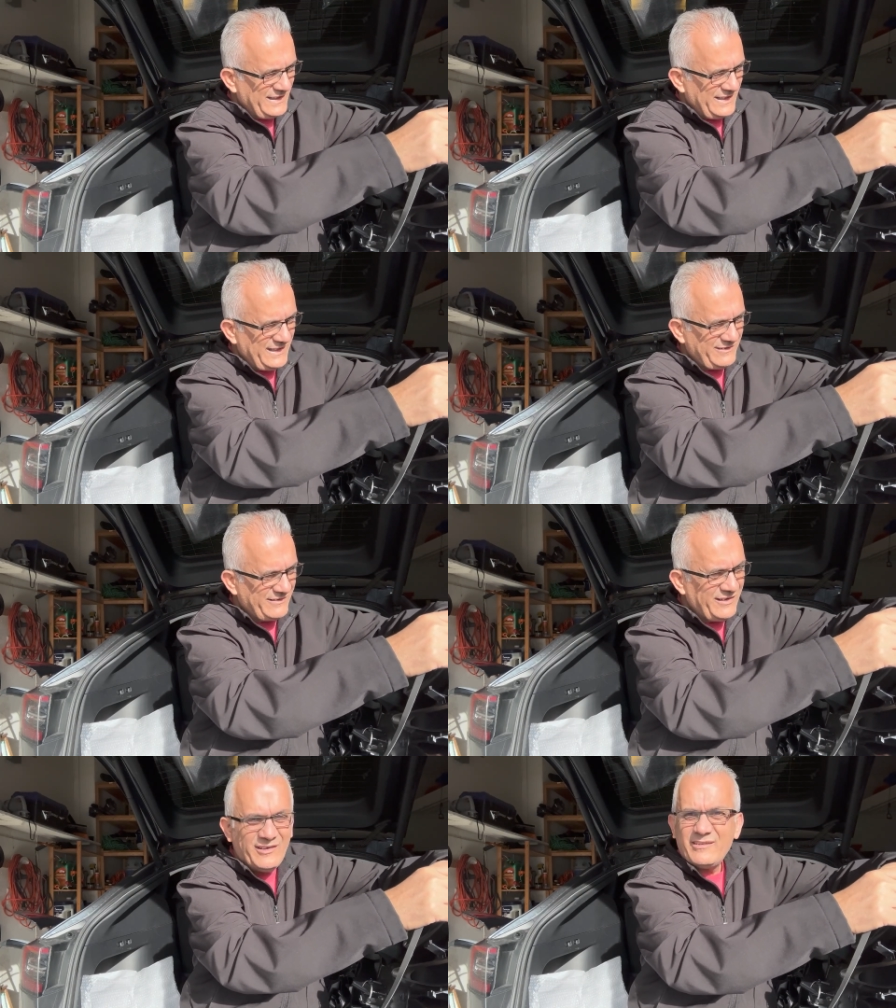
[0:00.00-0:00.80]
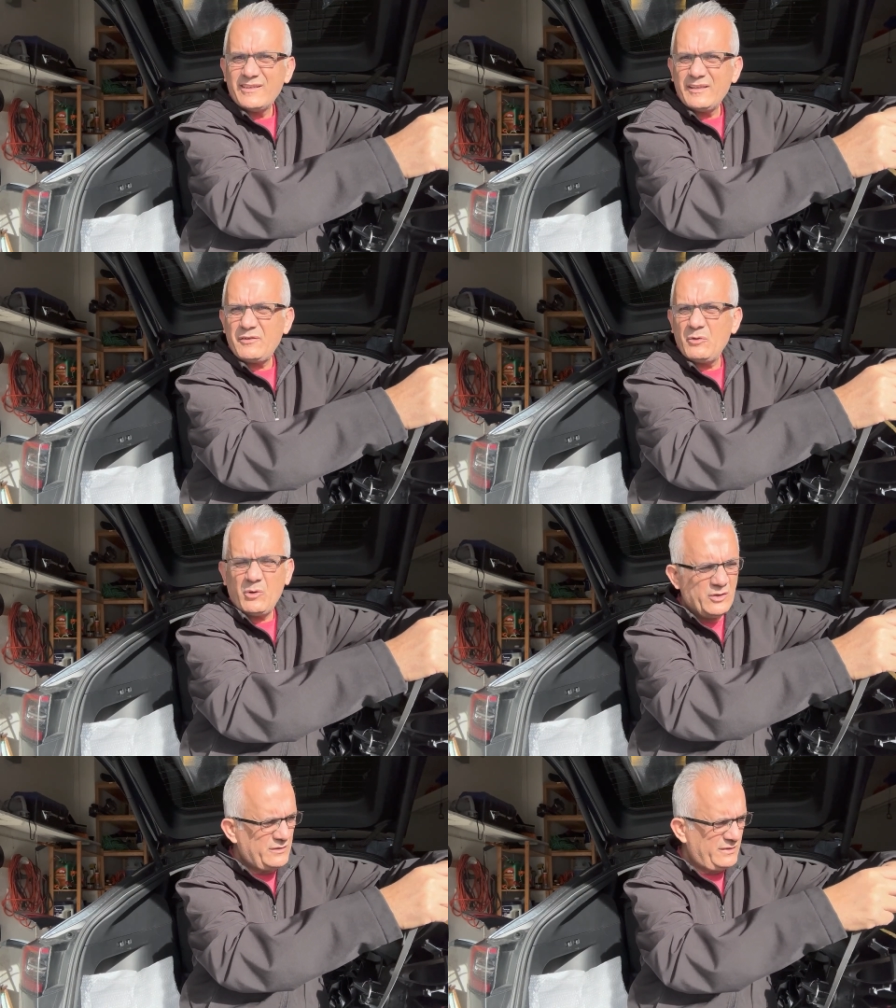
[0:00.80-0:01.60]
I don't know. If you
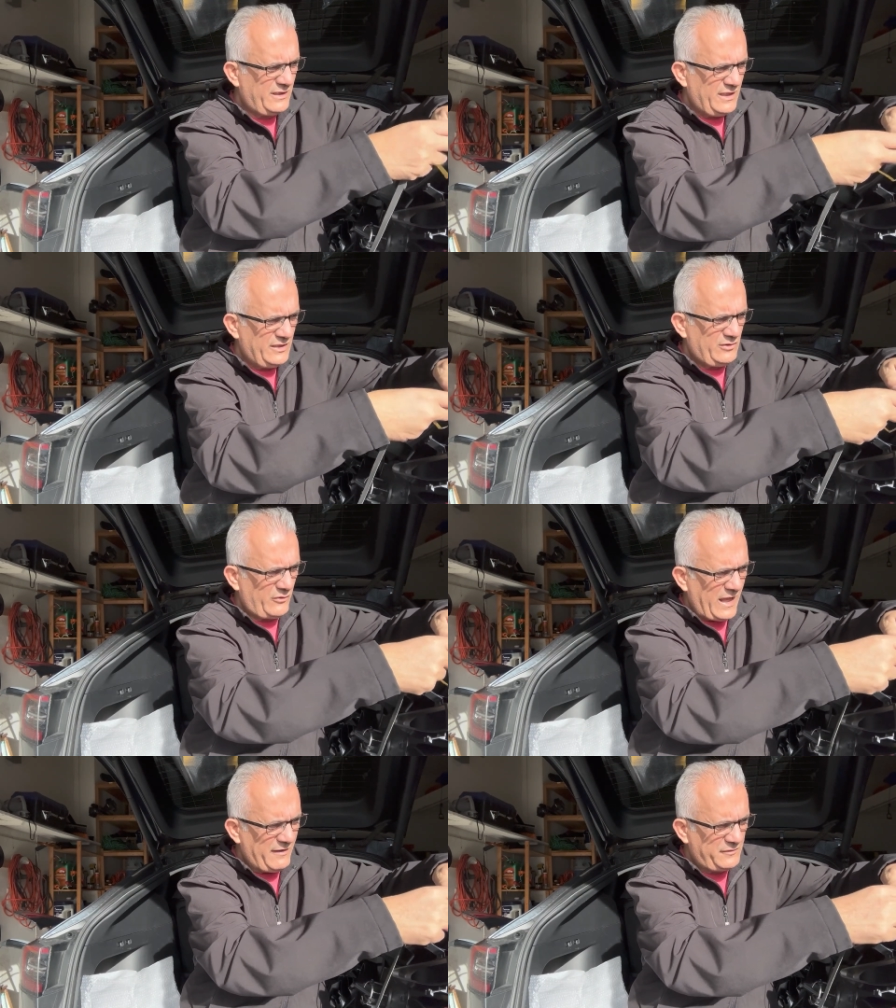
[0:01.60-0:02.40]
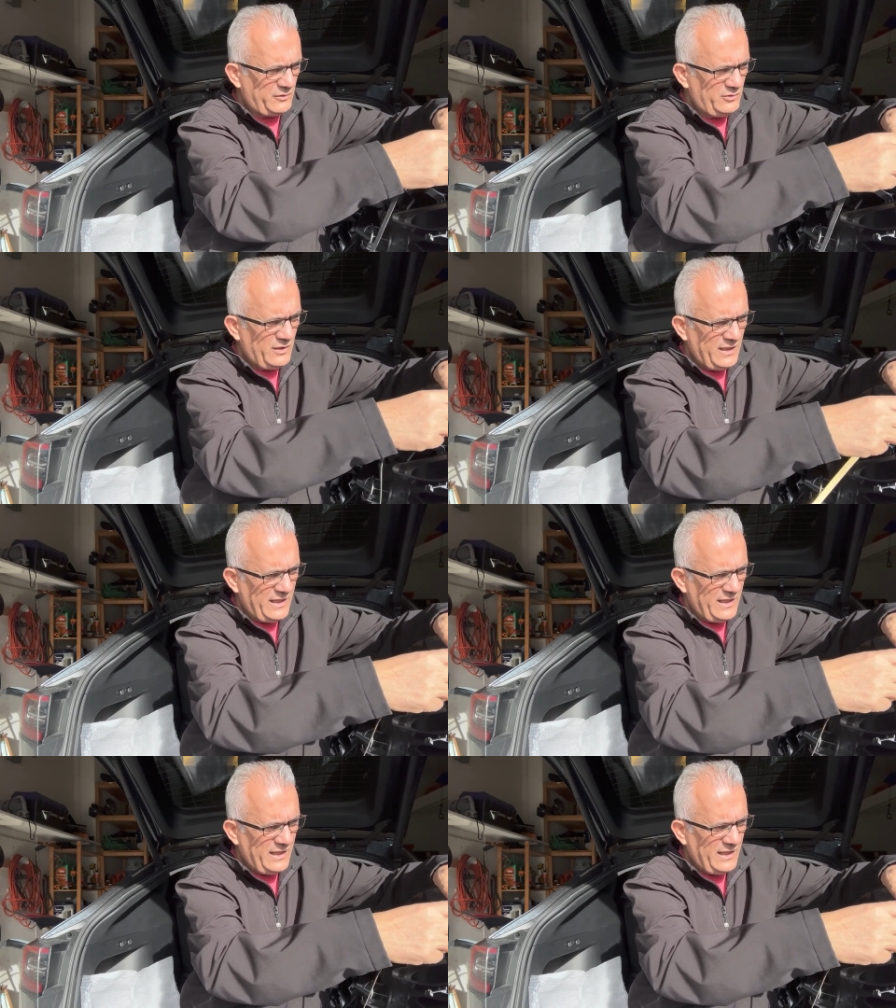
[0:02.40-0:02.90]
want, you don't have to.